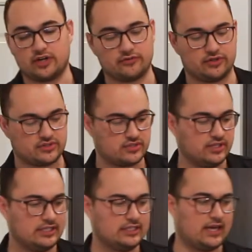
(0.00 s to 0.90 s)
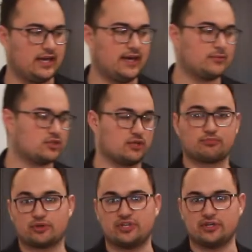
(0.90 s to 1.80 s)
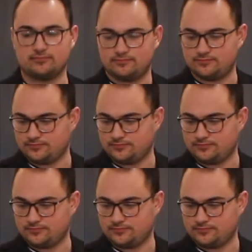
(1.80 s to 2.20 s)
whatever it is. And we're just gonna preheat it.